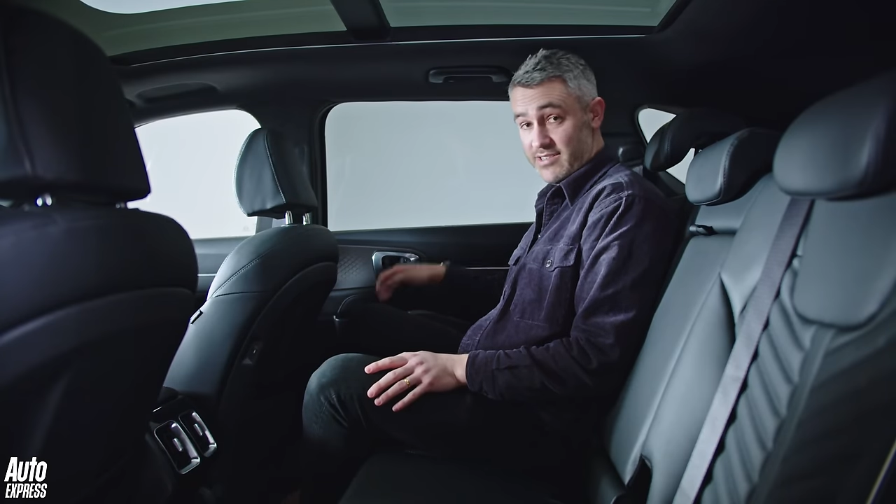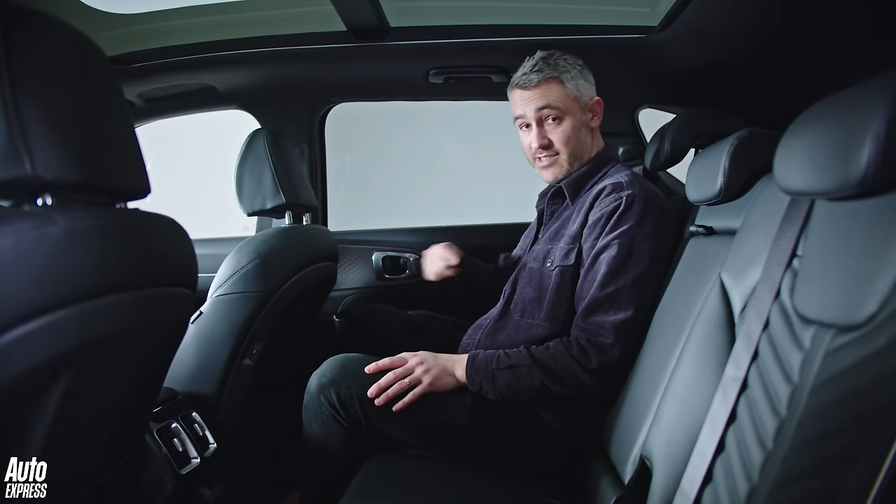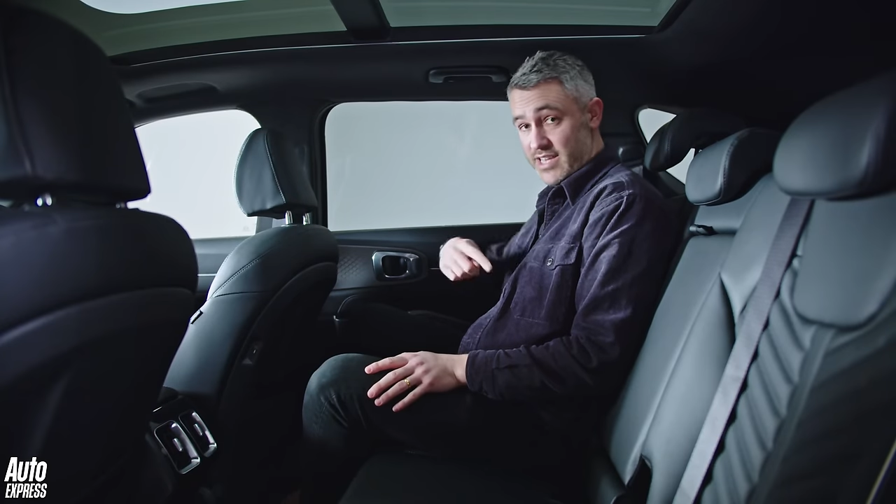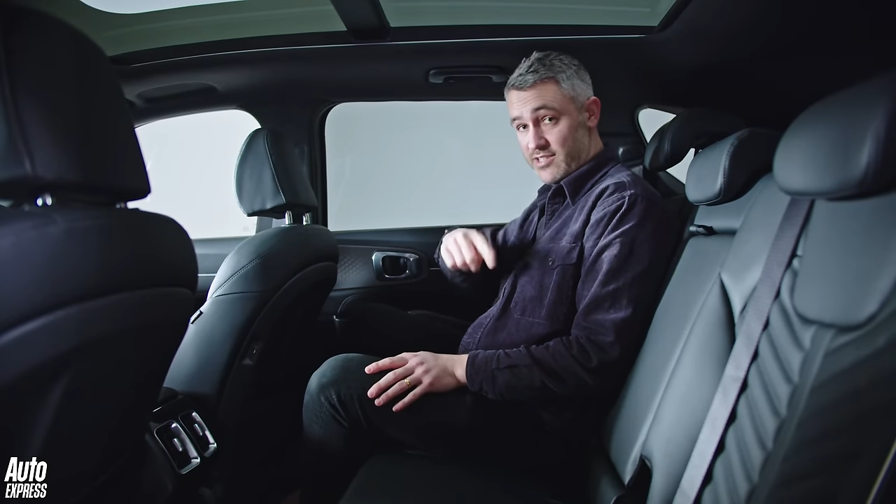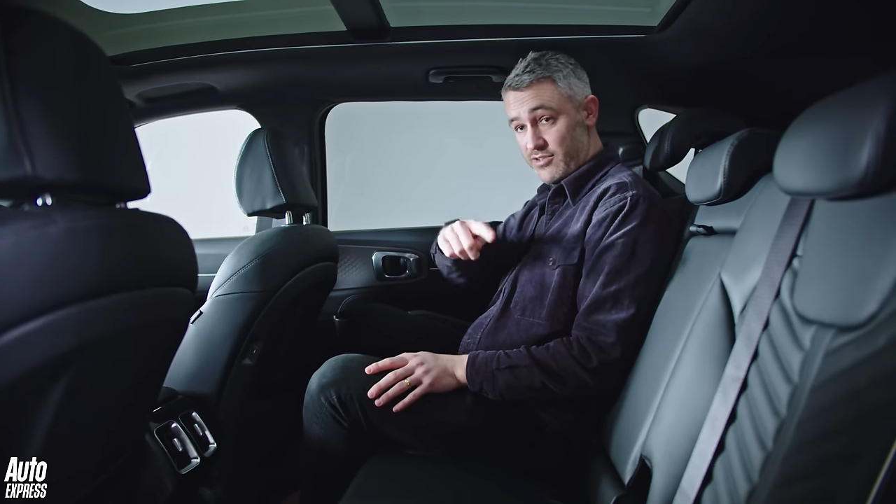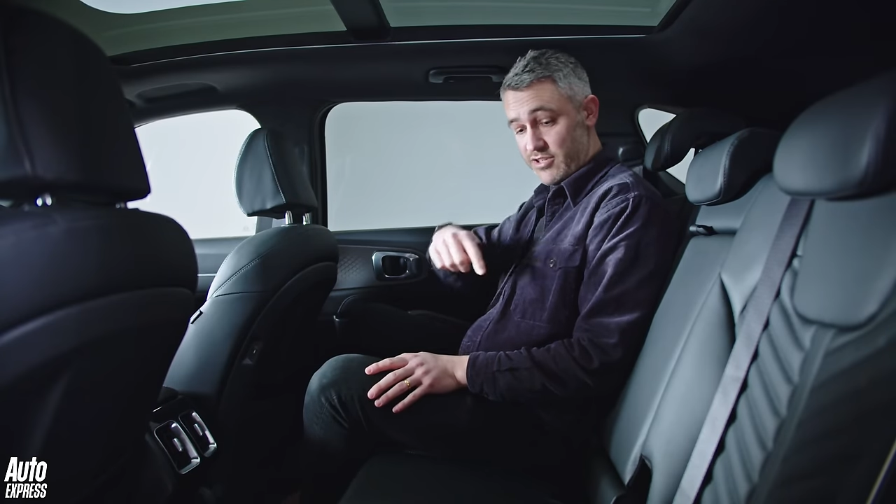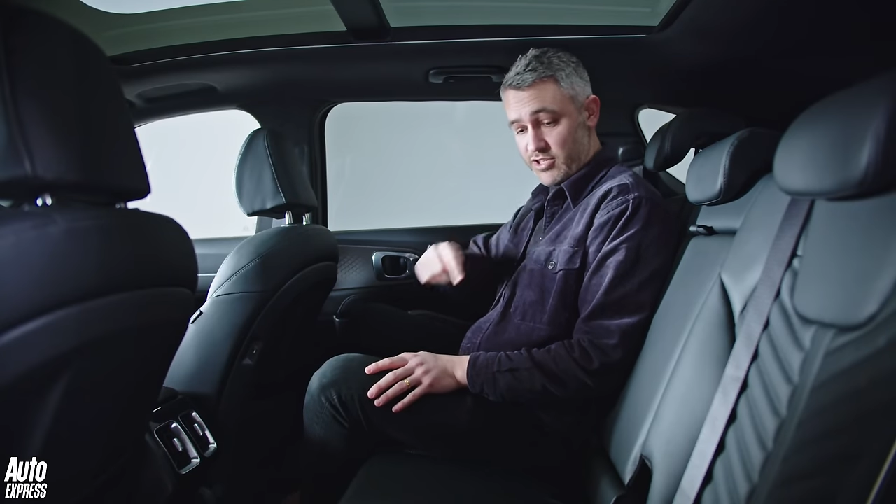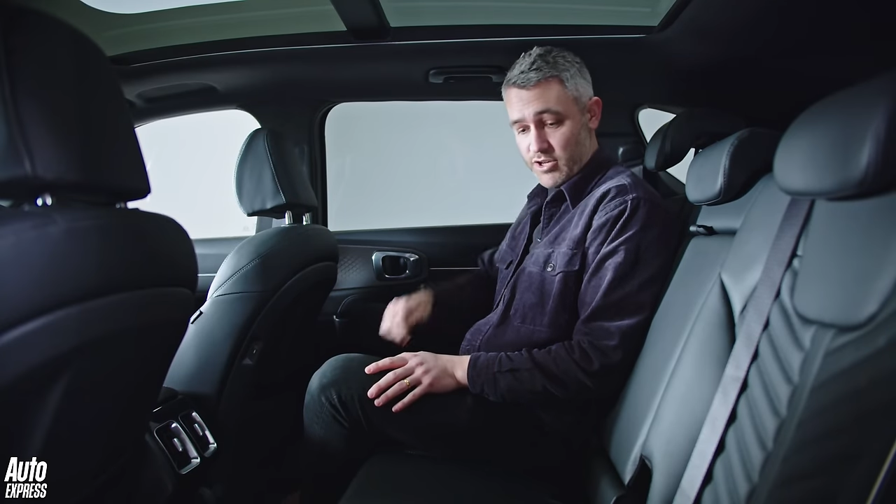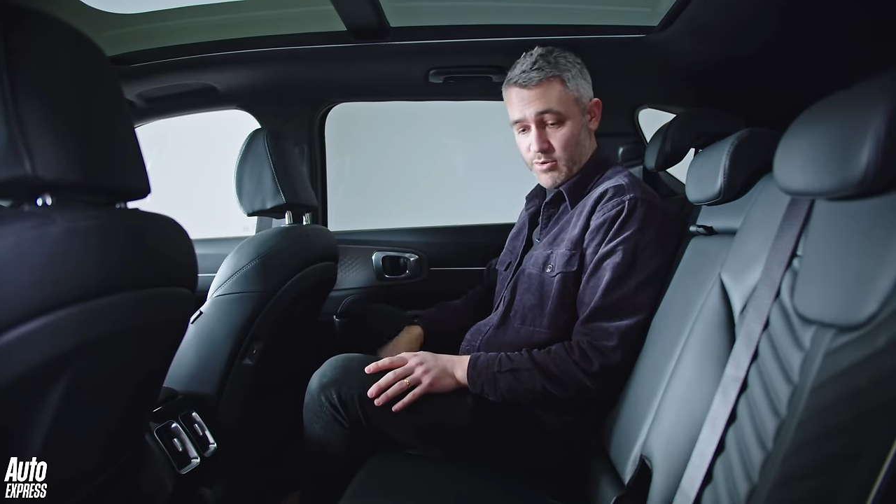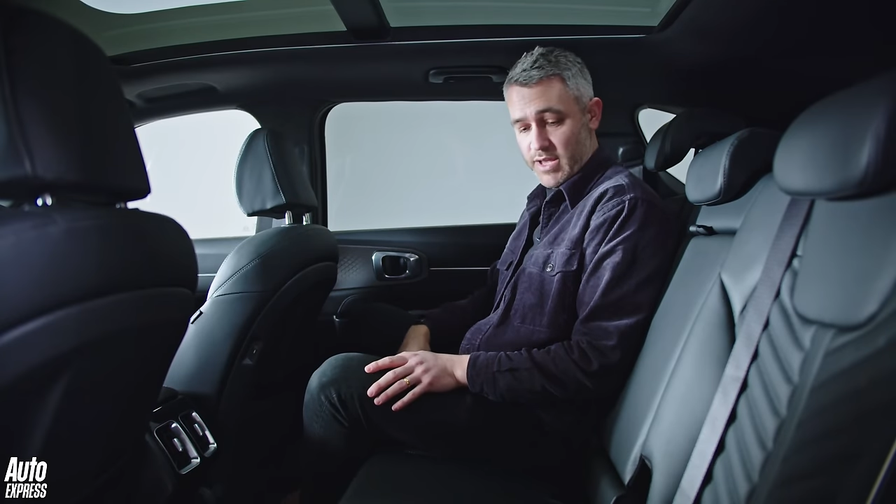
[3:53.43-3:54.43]
seats on the
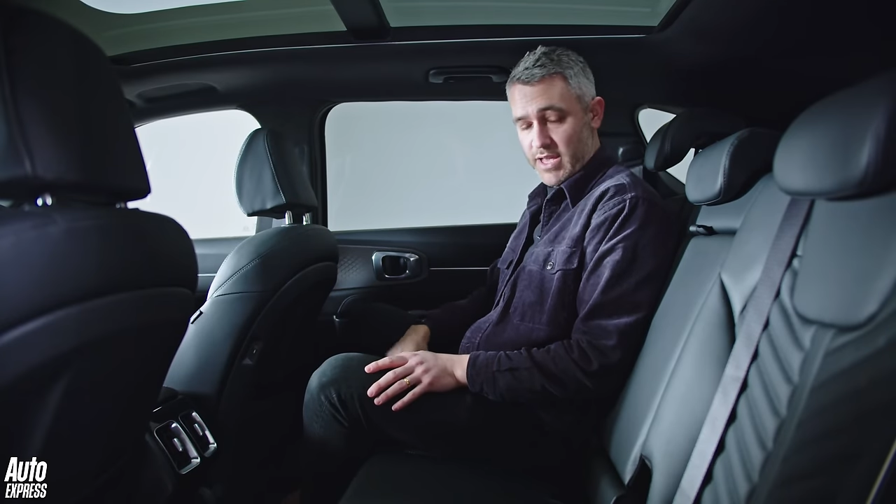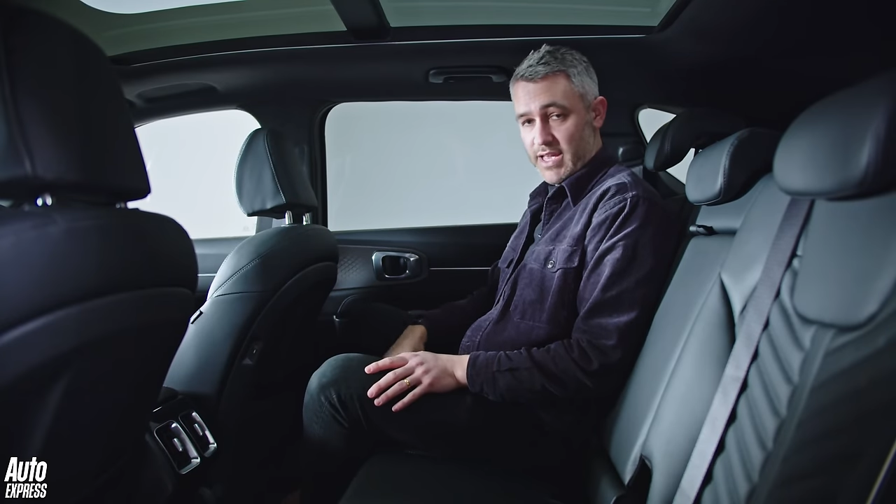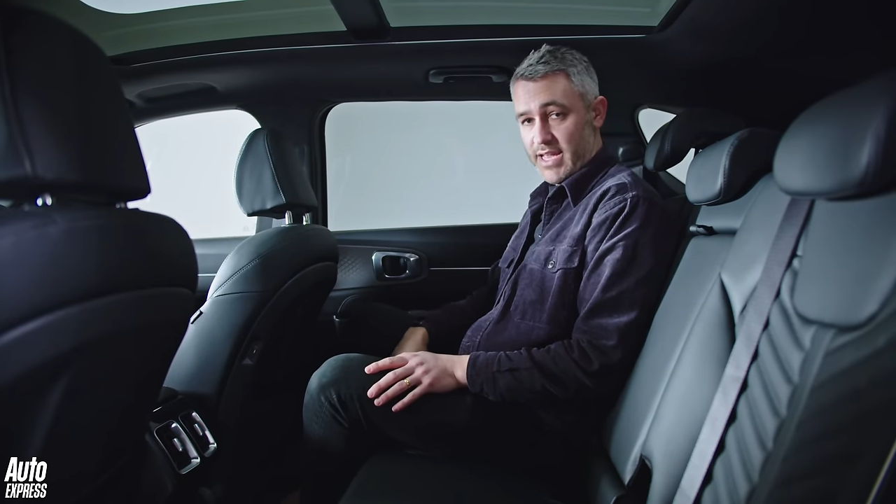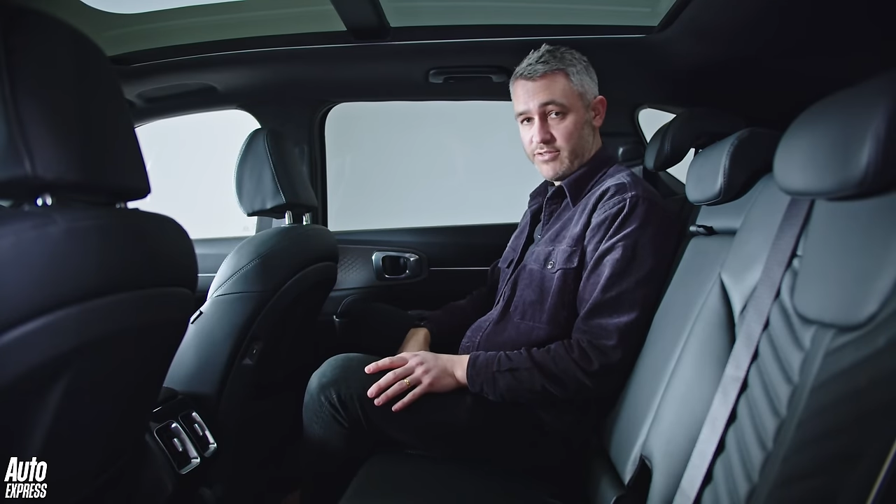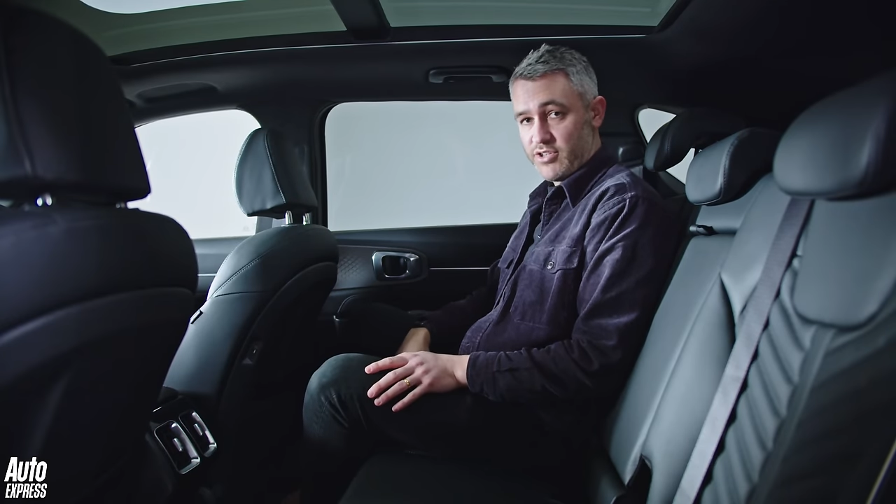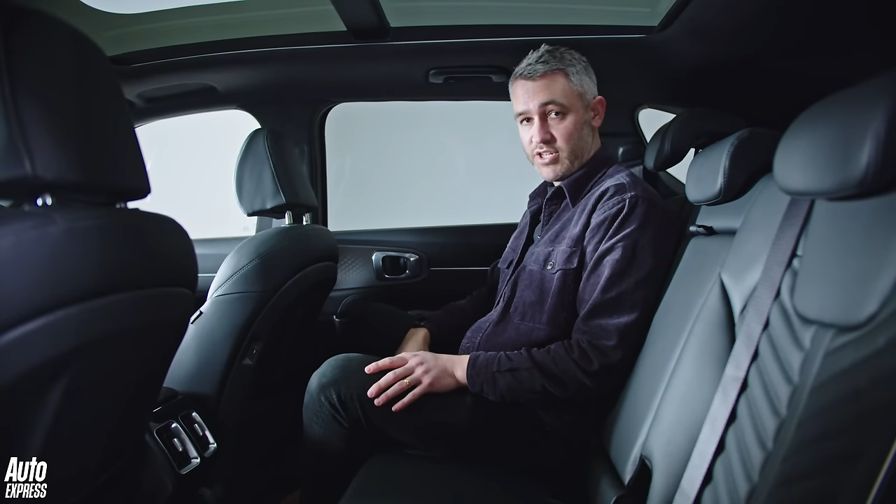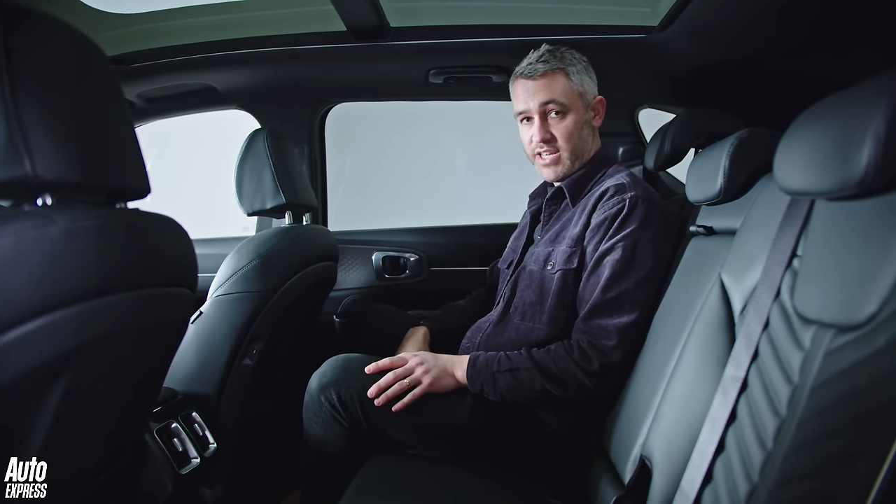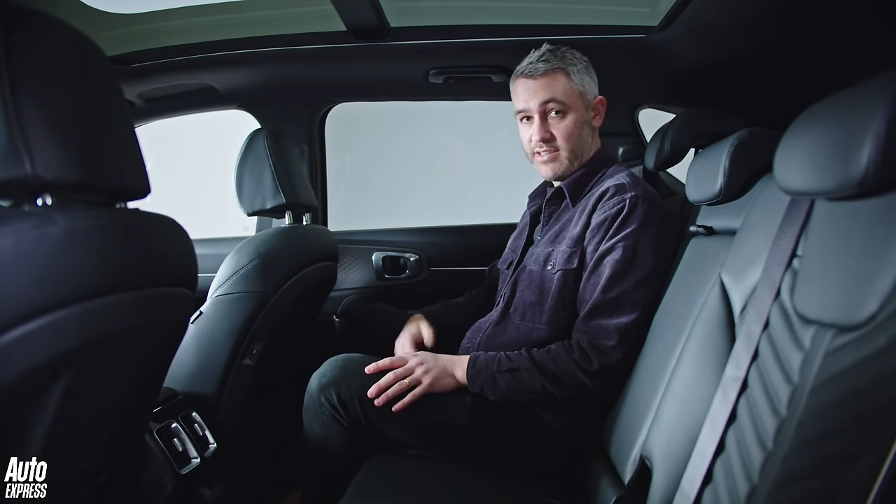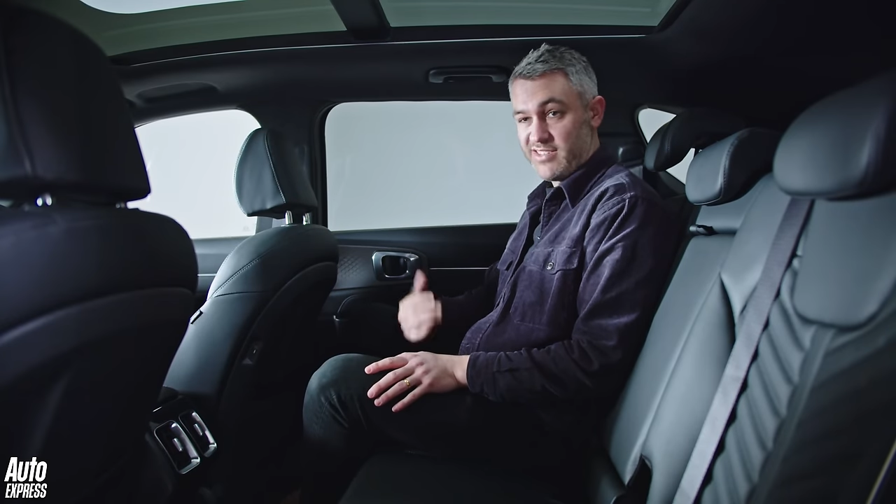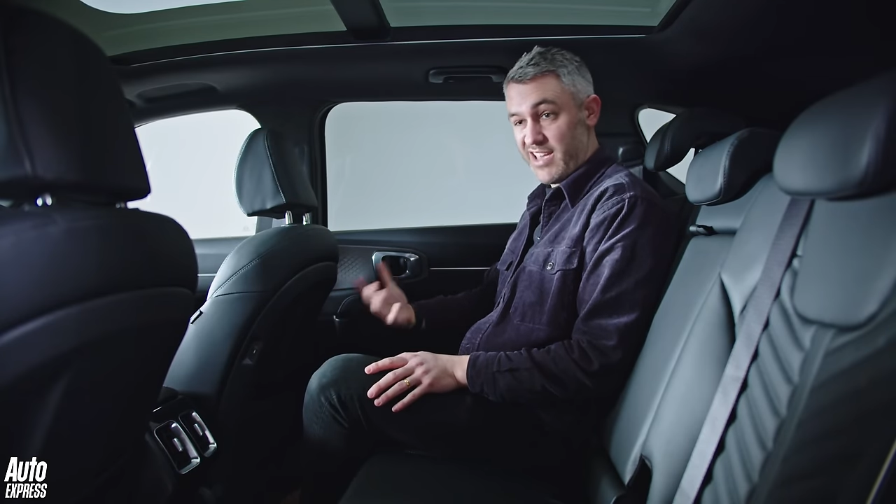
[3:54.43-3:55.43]
two outer
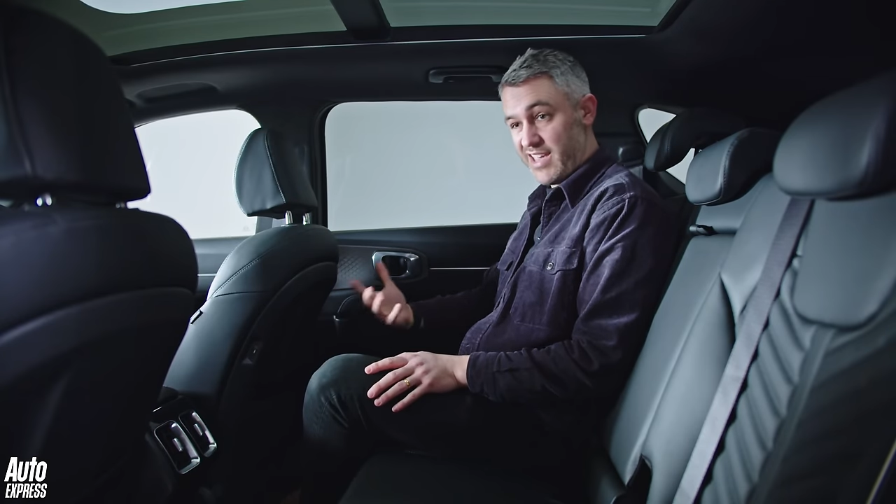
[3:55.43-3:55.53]
chairs.